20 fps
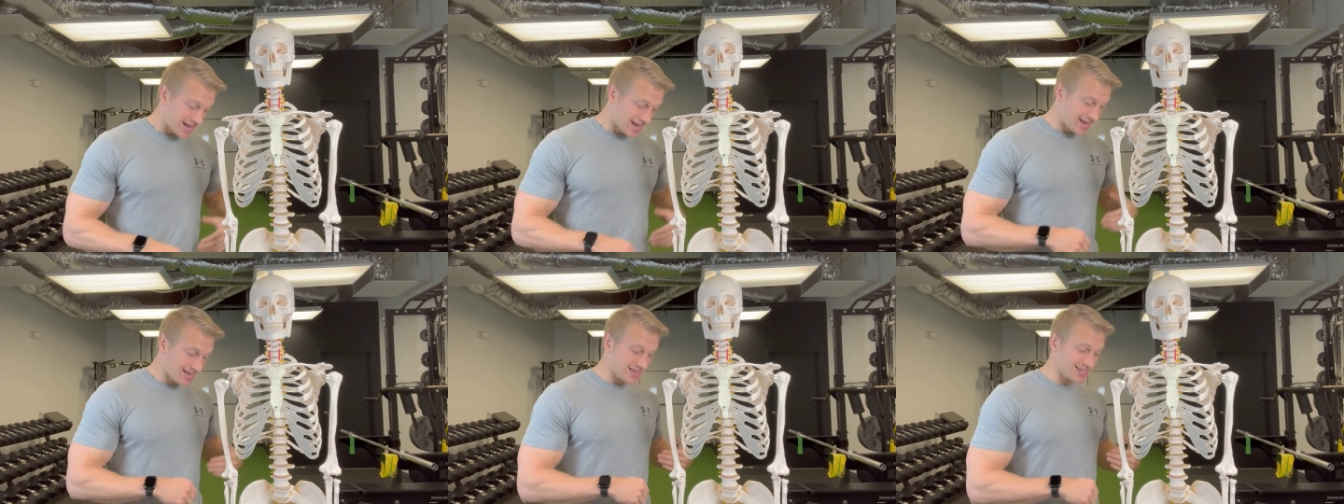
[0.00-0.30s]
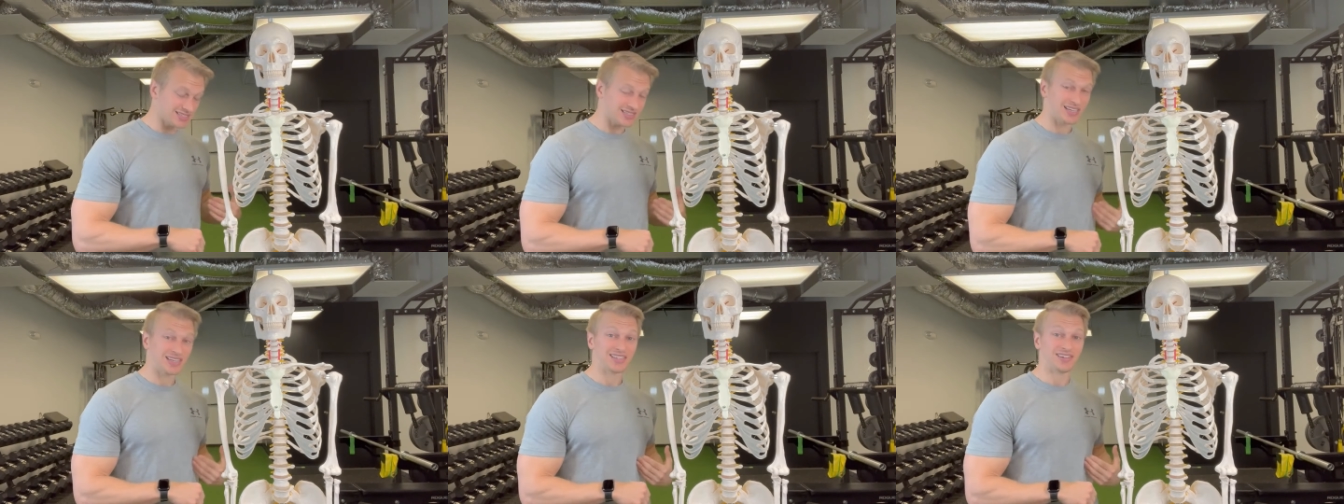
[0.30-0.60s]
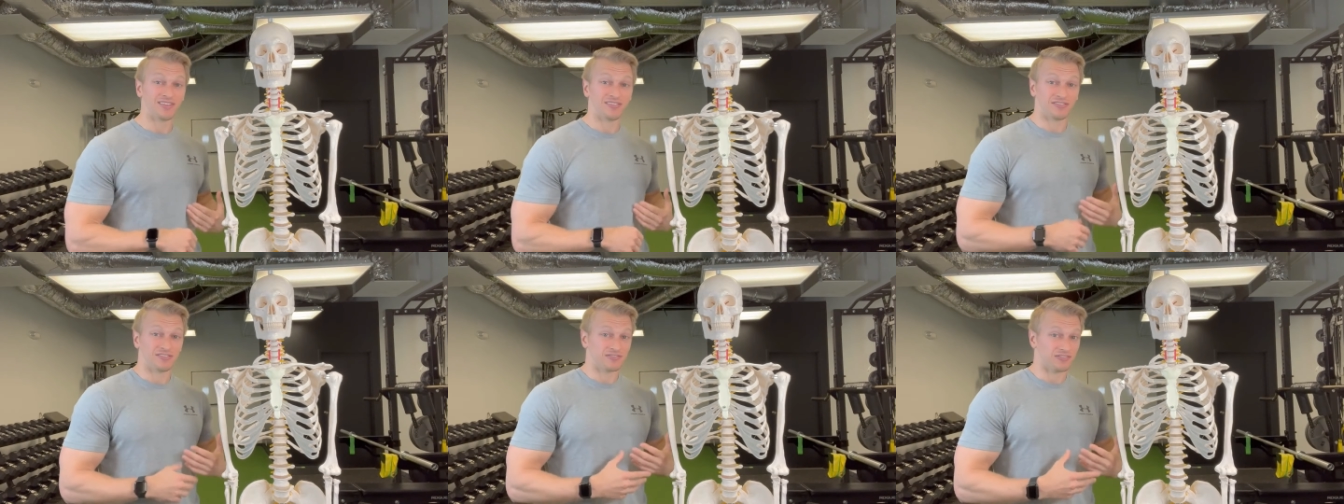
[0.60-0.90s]
is
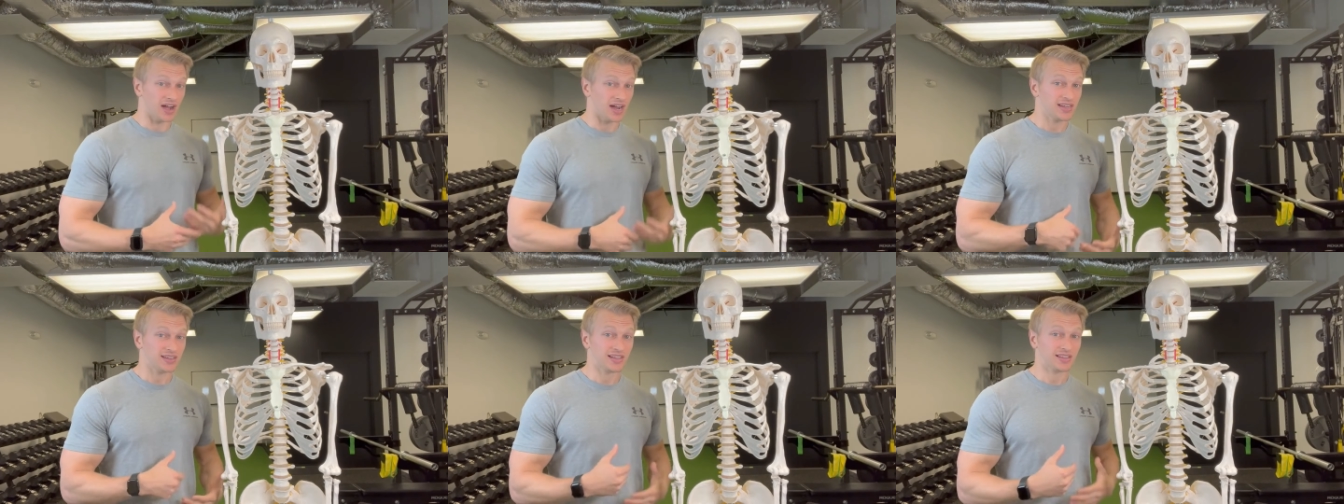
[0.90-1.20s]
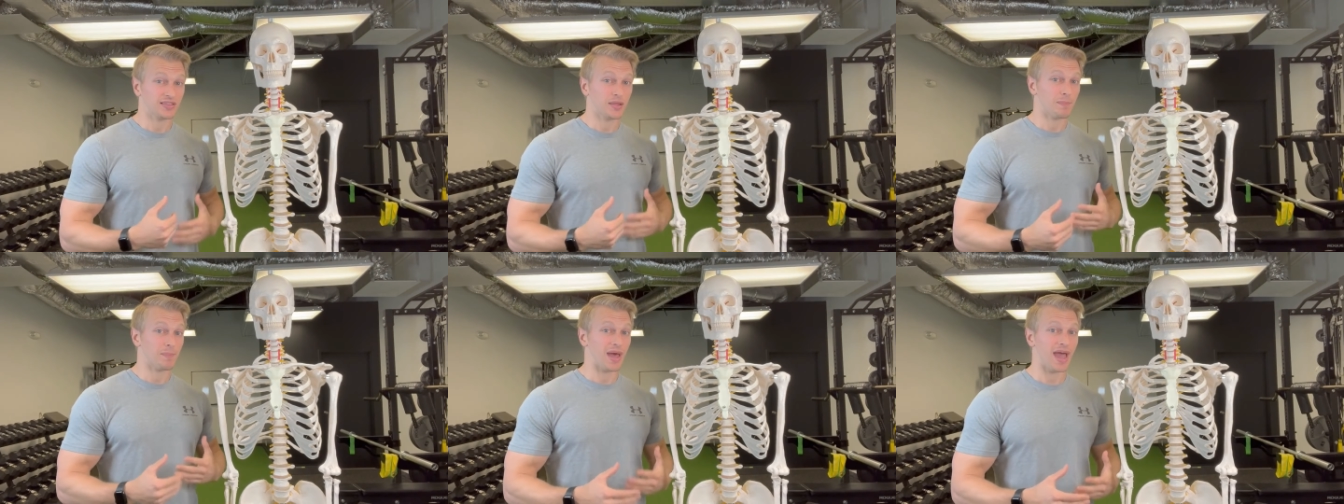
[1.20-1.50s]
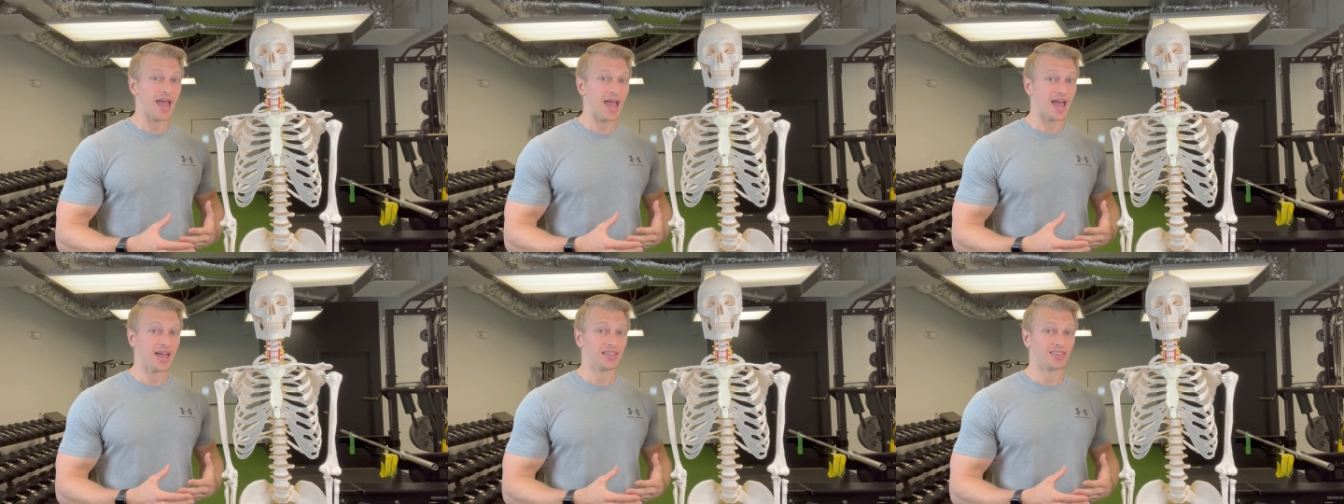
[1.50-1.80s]
finding the
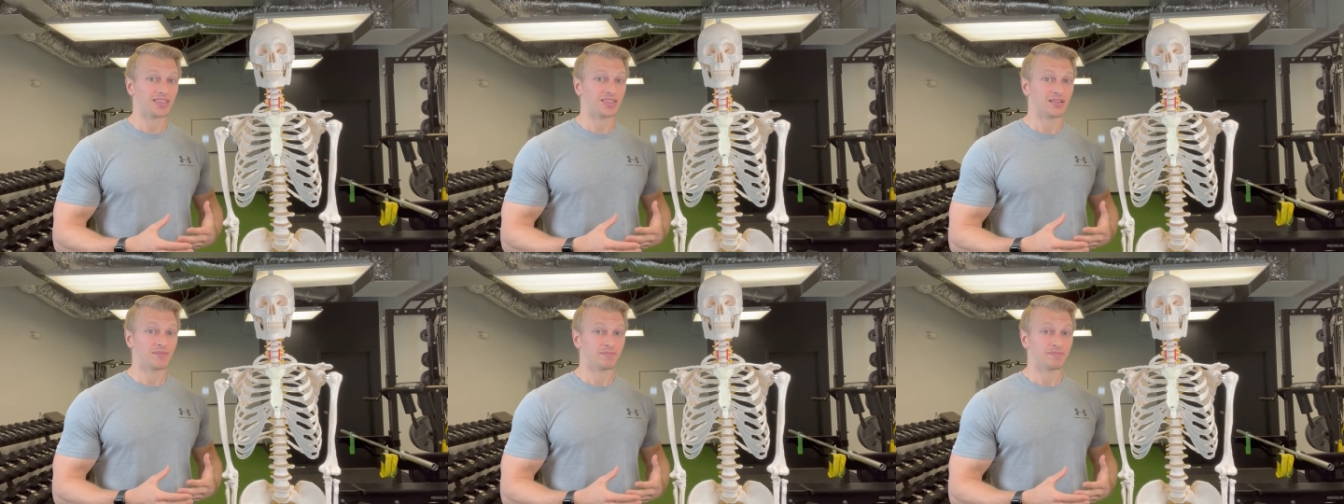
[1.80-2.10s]
path